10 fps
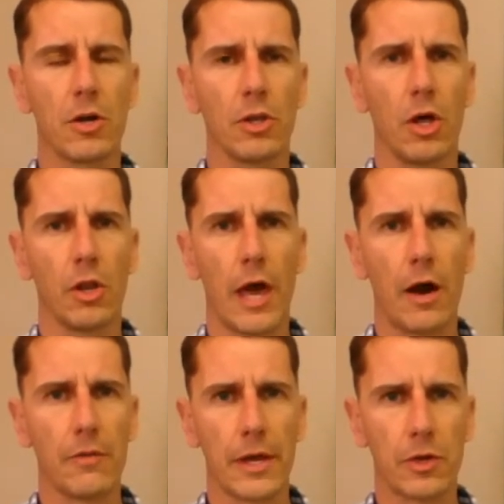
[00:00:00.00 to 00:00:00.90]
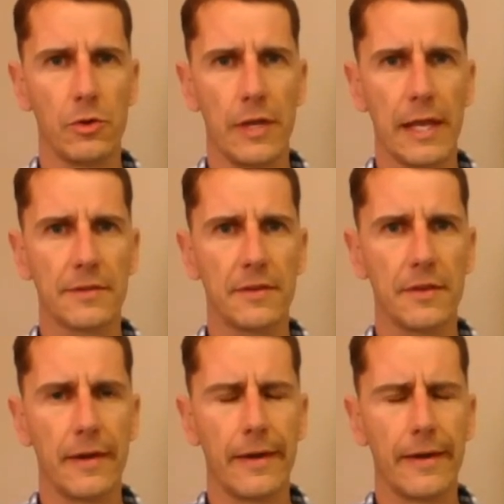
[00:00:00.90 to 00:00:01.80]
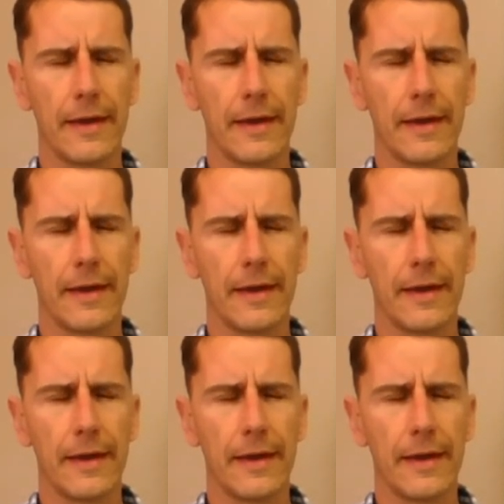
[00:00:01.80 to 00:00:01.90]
on how they're connected